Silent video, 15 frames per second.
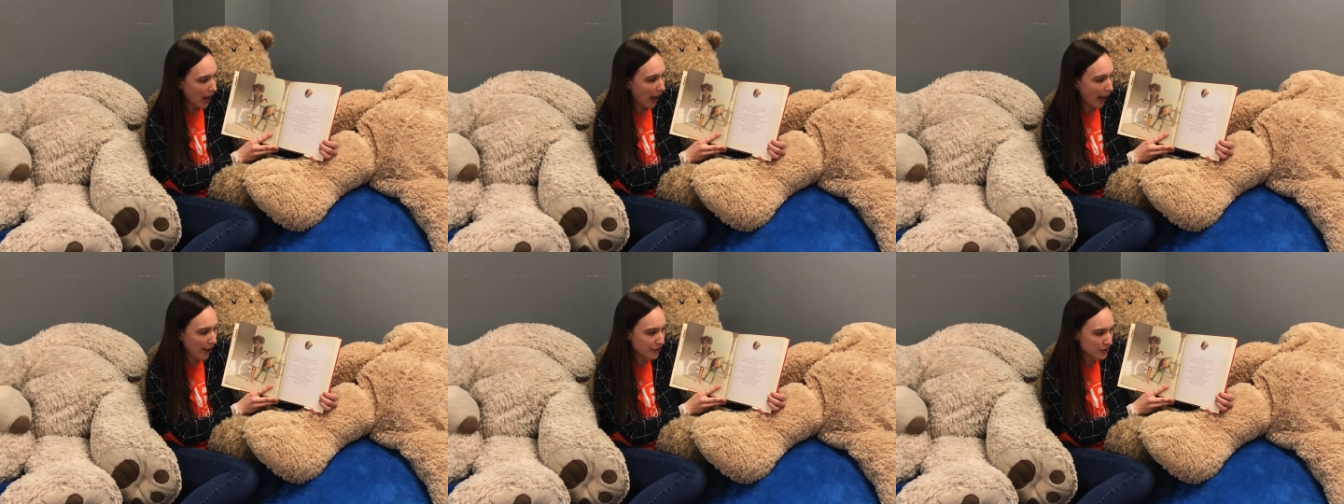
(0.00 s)

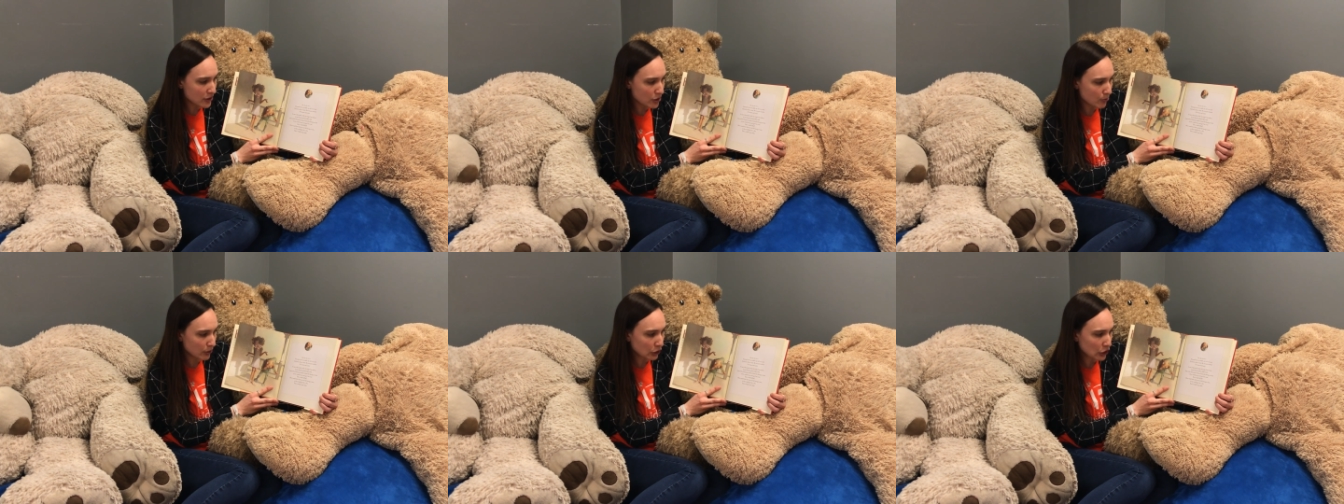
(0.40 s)

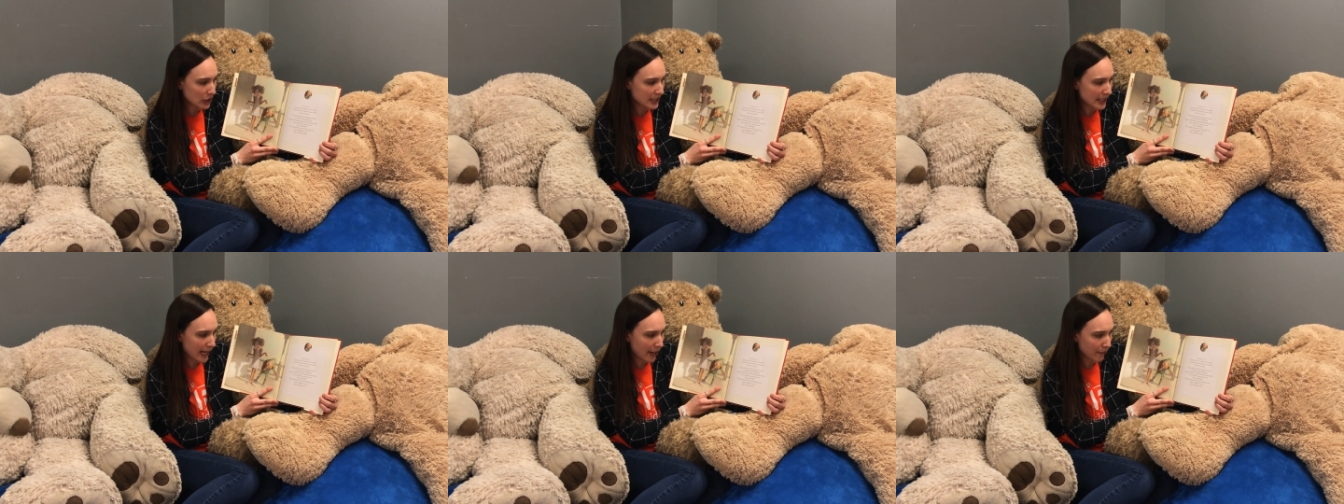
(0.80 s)
Others would
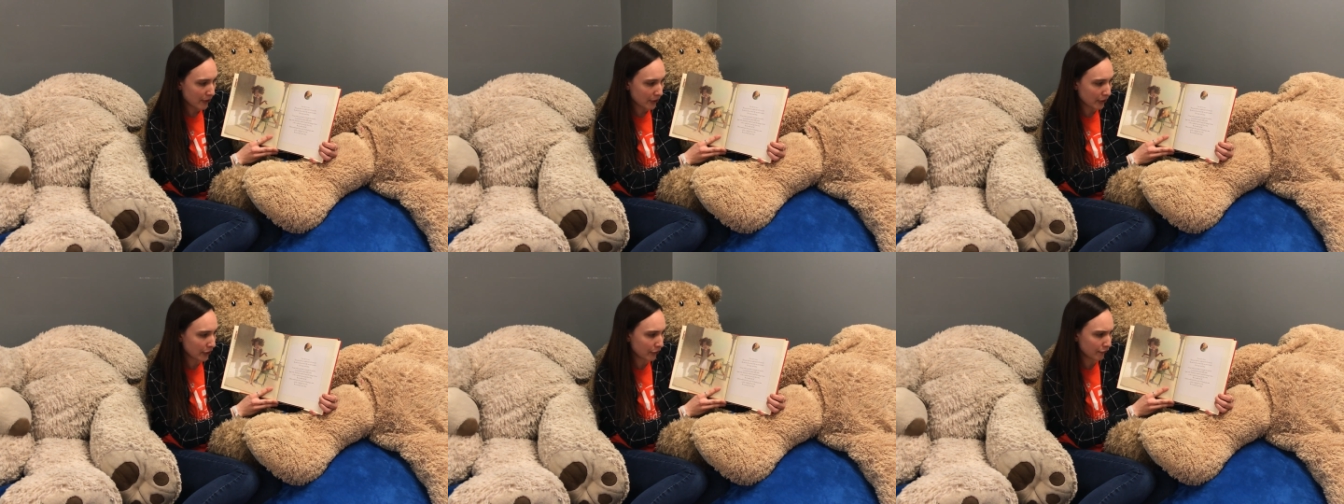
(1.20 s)
look down
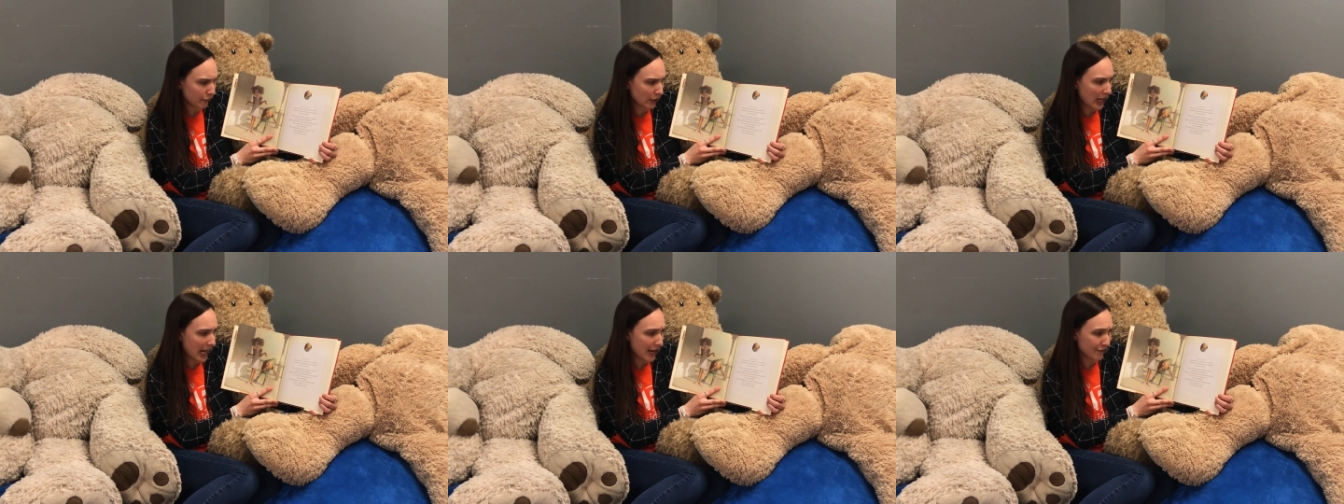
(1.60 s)
on her
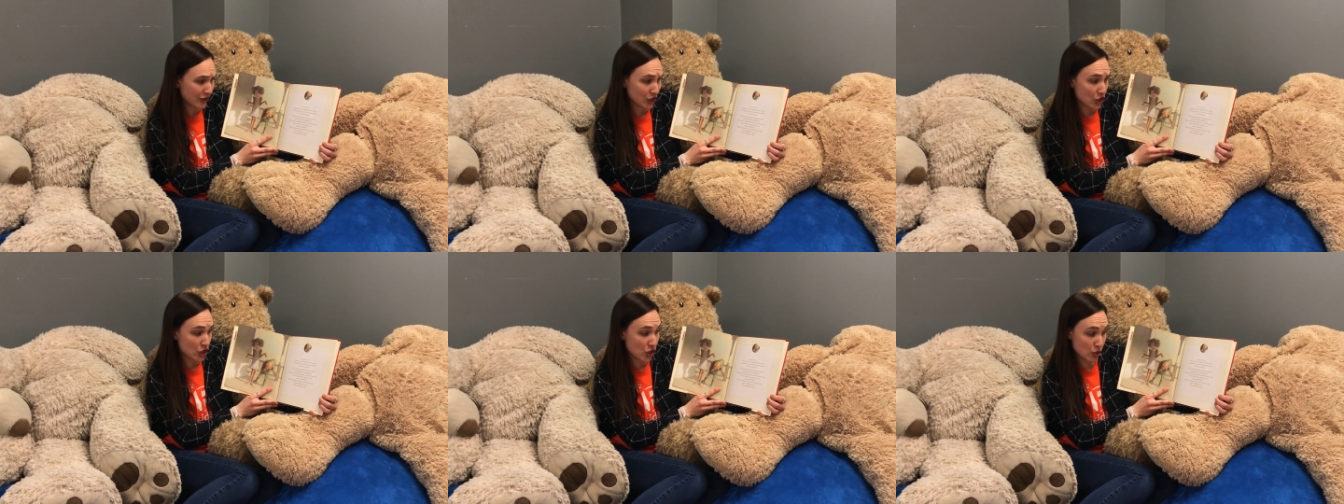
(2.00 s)
for
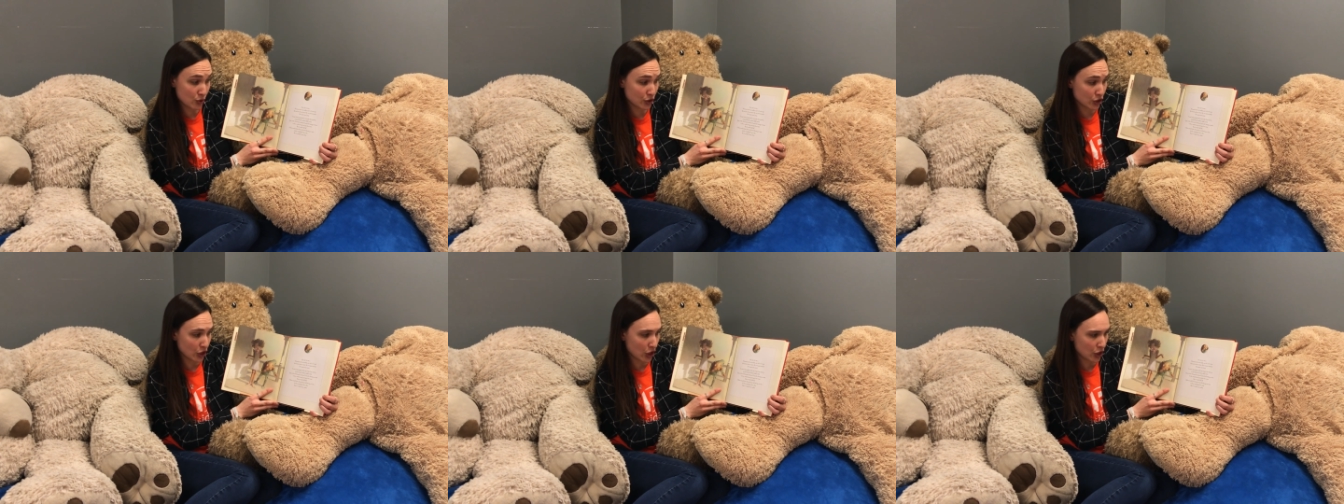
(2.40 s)
having no
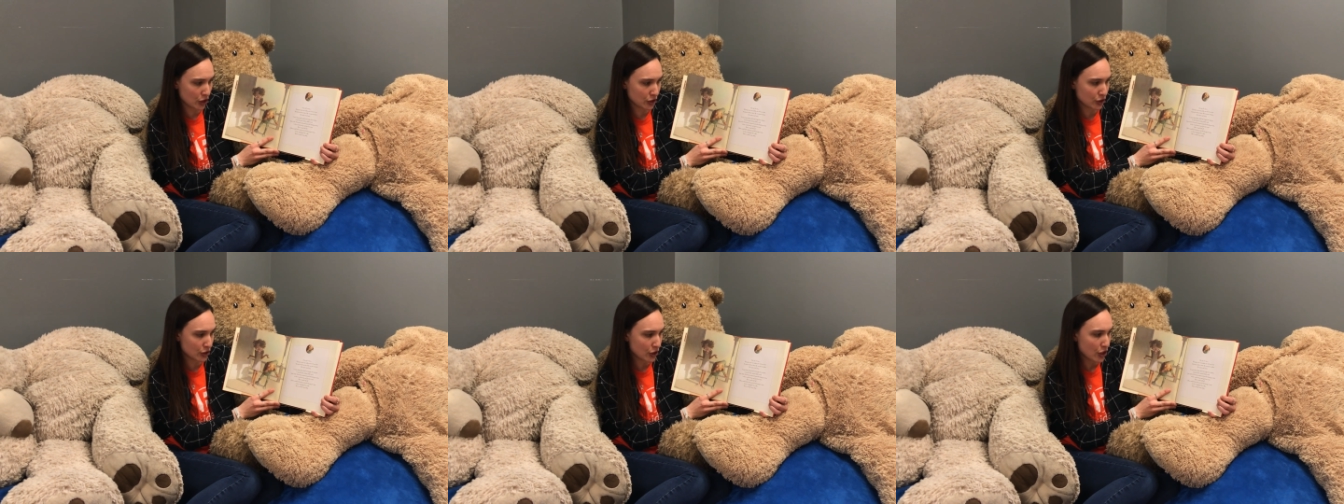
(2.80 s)

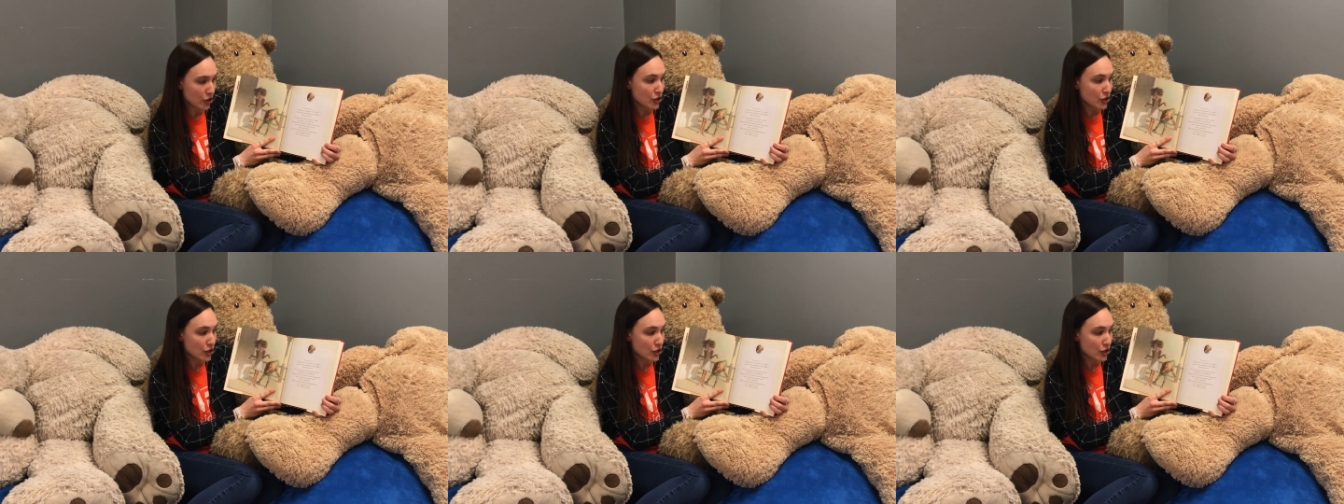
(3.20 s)
stars,